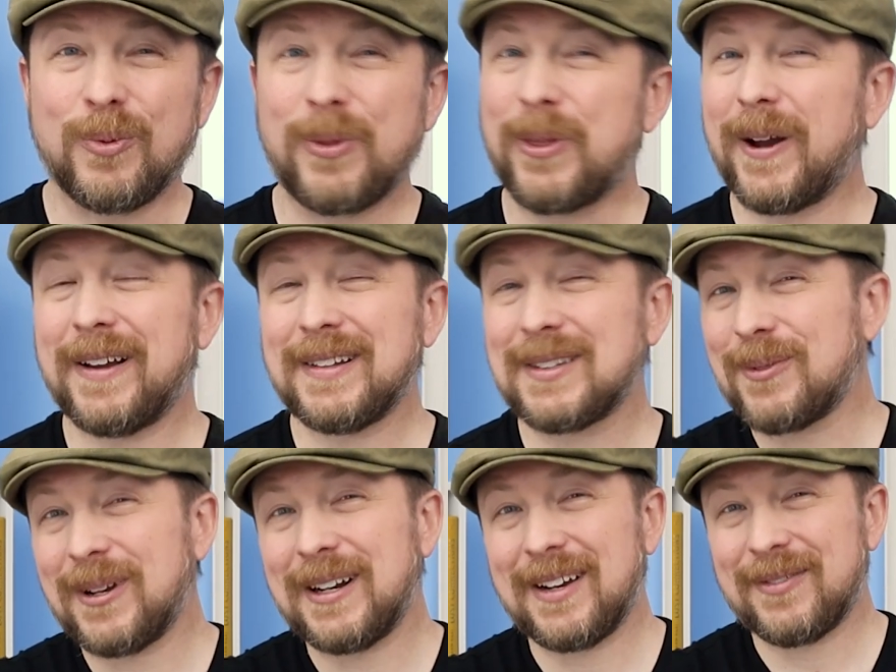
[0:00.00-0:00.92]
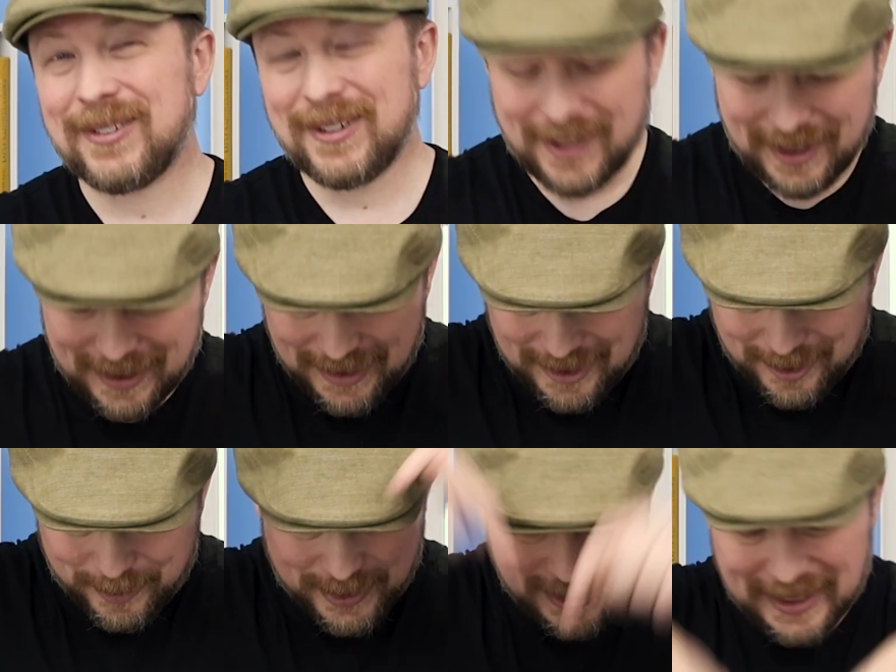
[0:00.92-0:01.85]
thoughts, whatever,
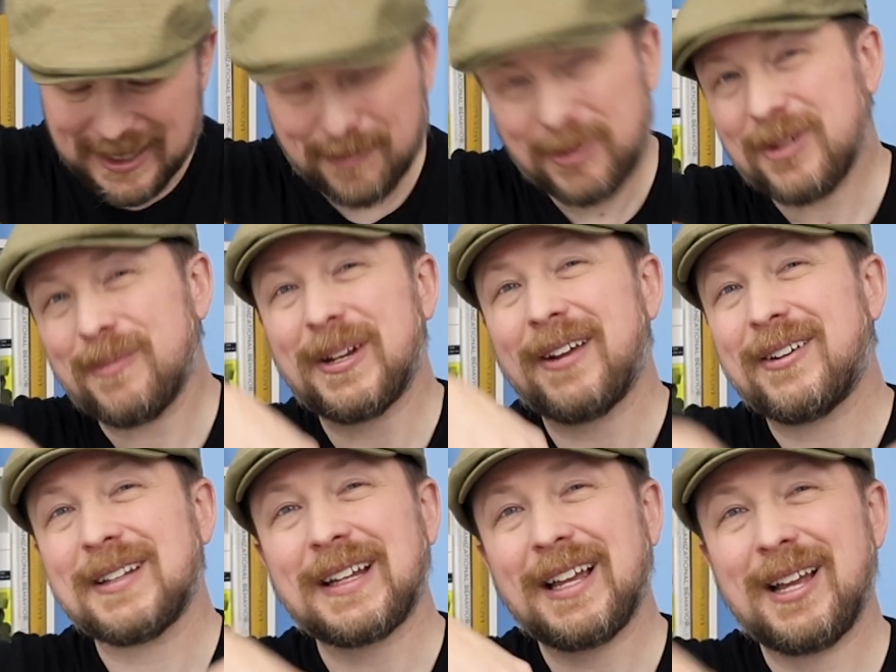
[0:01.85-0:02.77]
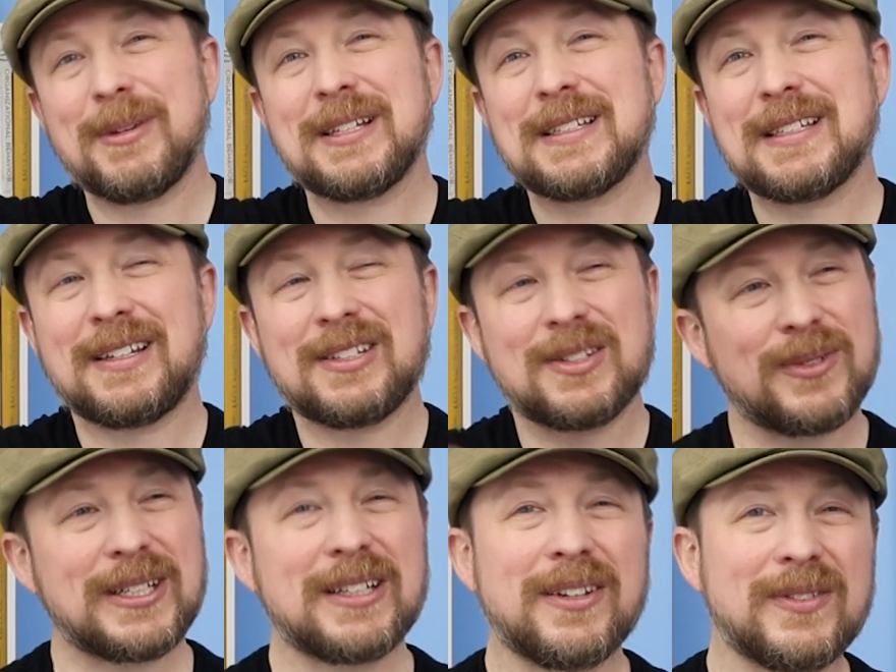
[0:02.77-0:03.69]
please put them down in the comments section.
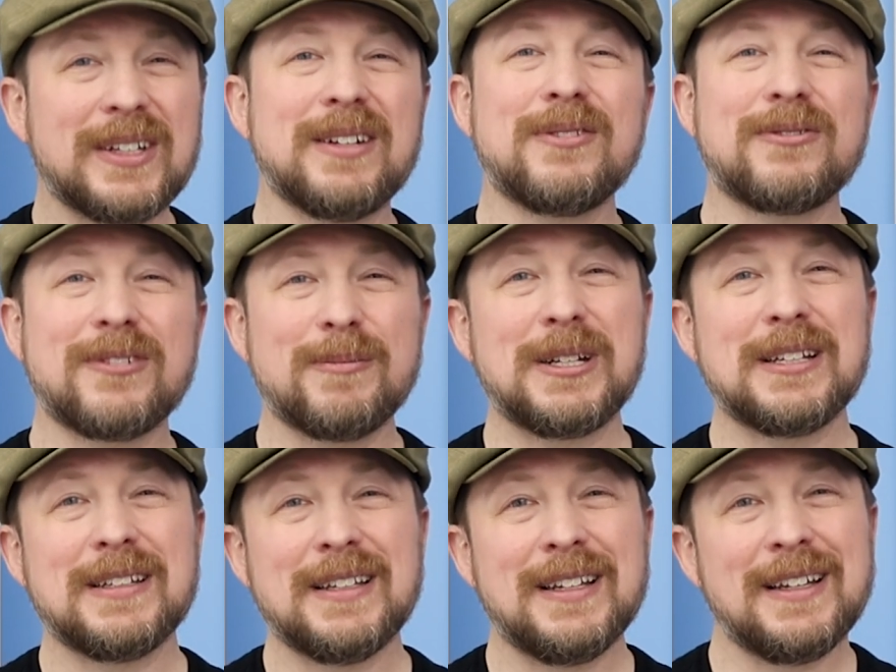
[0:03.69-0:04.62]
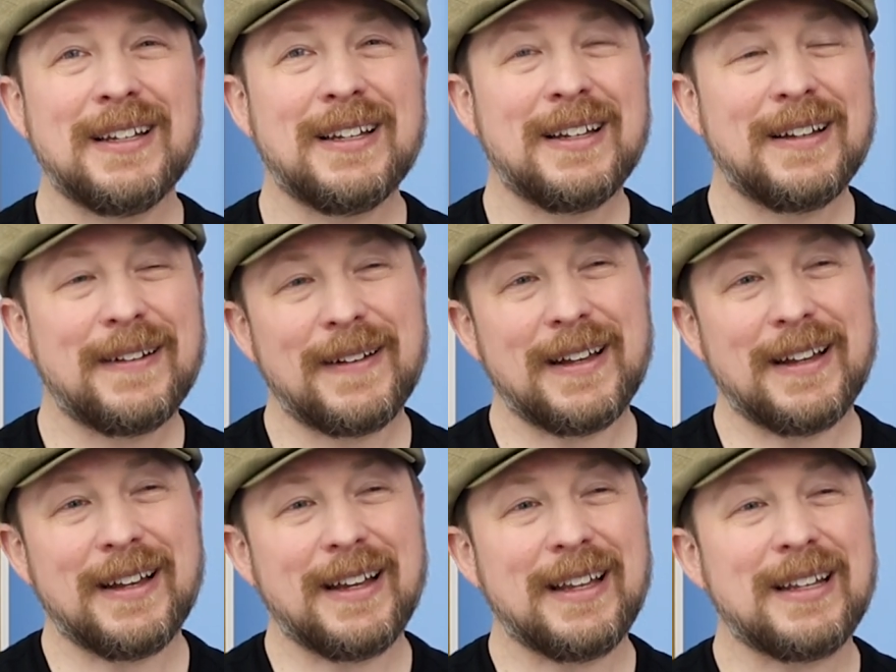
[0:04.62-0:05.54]
We'd love to hear from you.
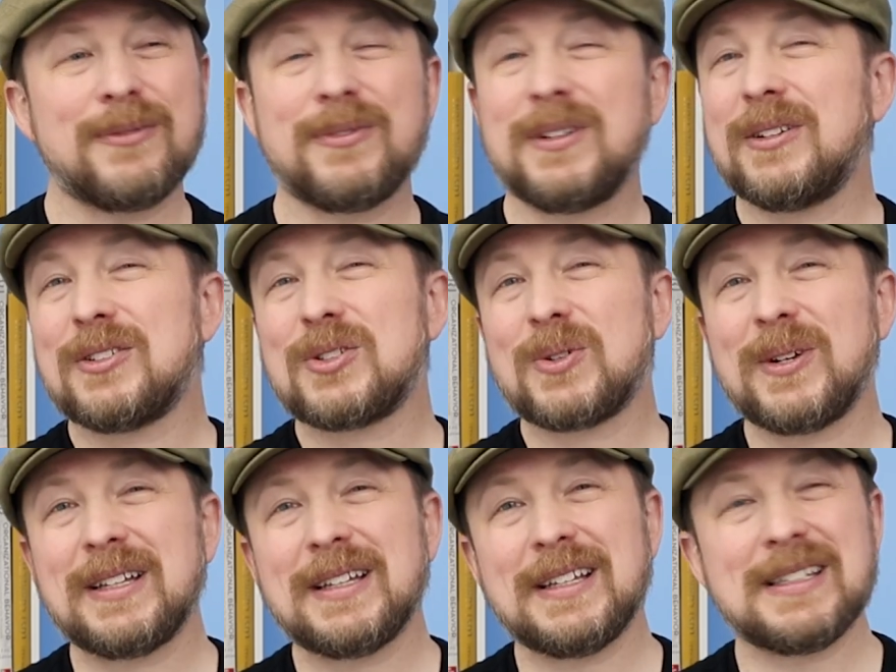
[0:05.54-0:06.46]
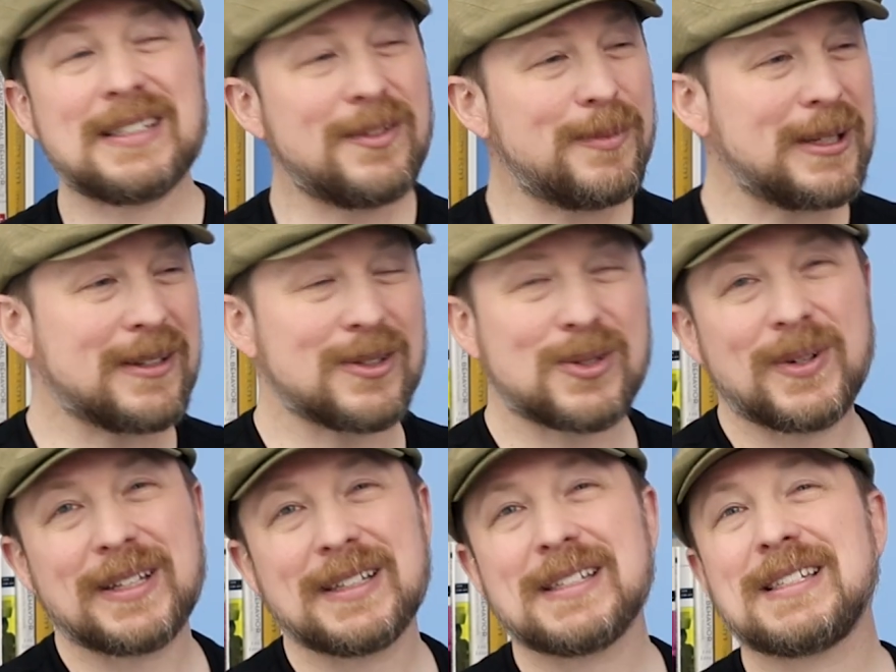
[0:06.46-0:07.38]
And if you enjoyed this, you've been
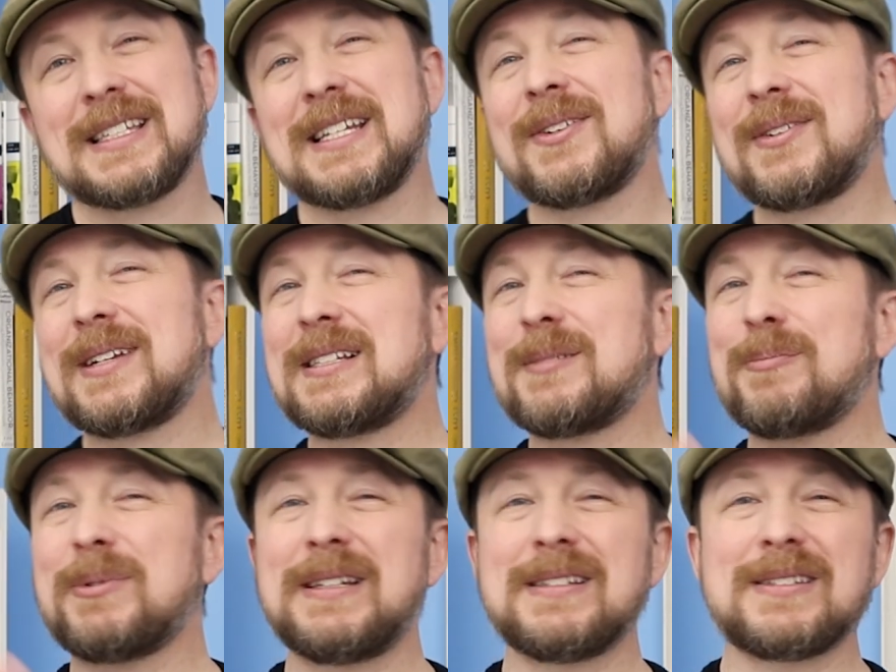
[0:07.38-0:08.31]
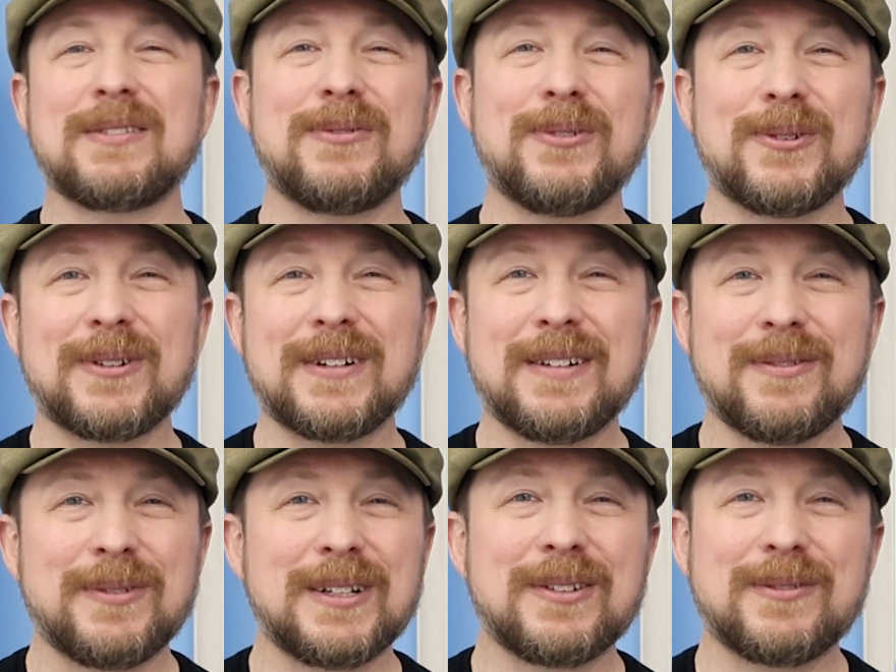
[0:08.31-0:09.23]
enjoying this series, please look forward.
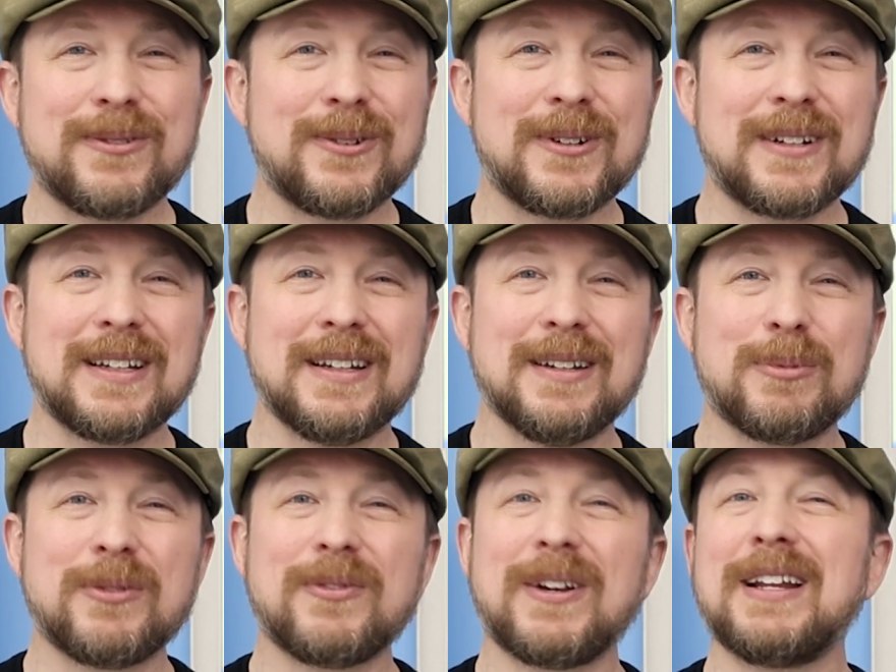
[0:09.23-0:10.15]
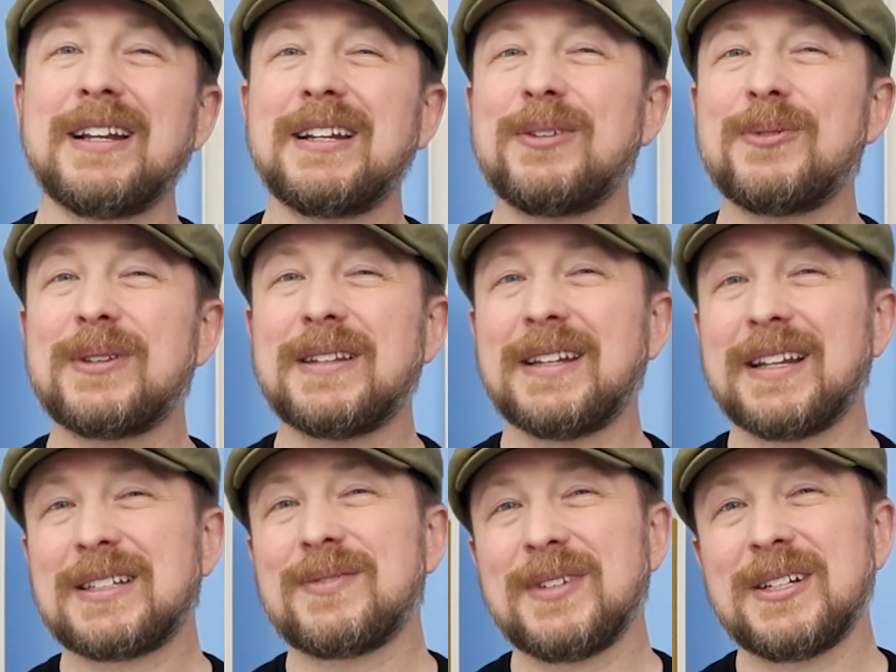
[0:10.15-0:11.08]
We look forward to providing you with the
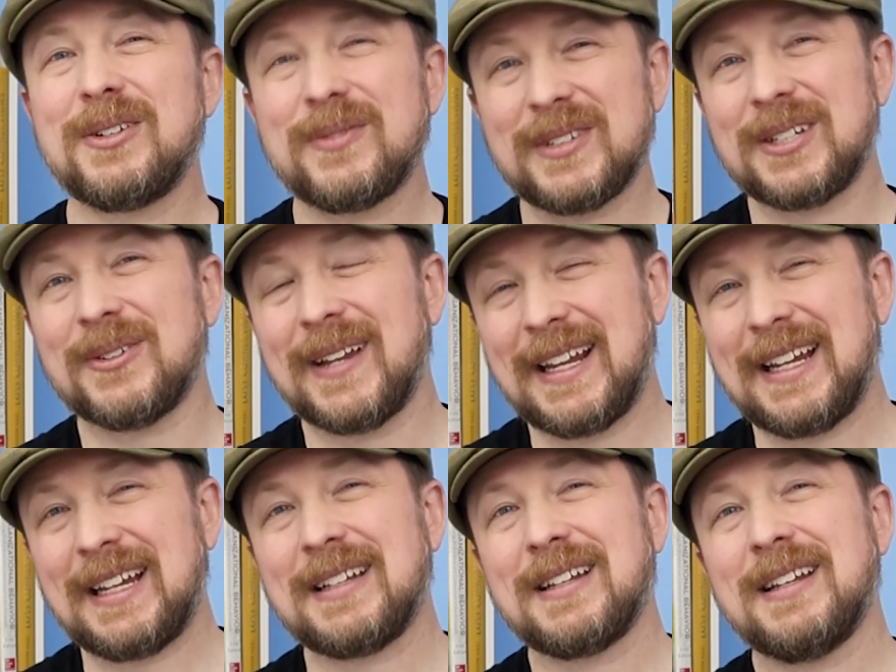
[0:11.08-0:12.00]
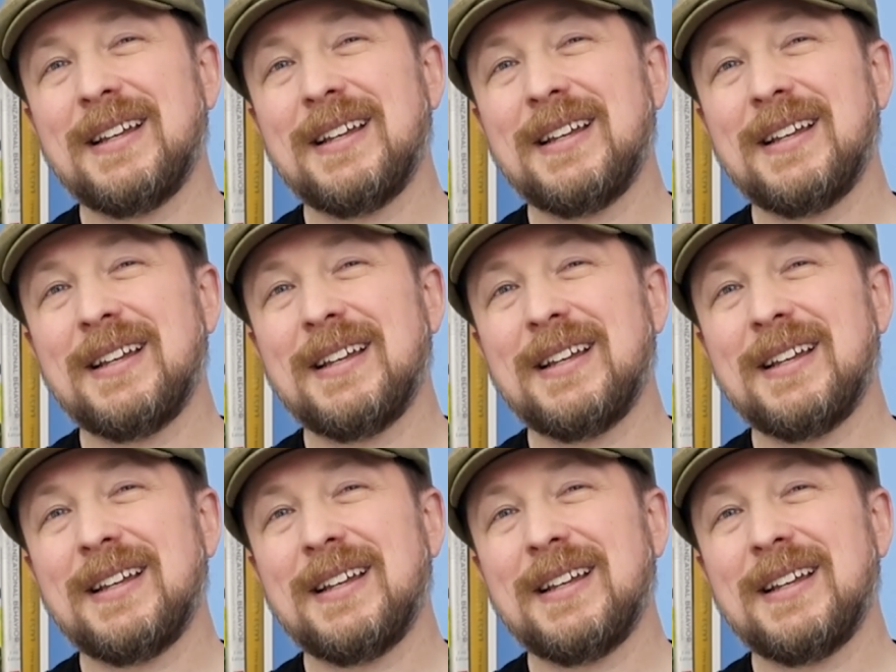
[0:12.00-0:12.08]
next video, video 8,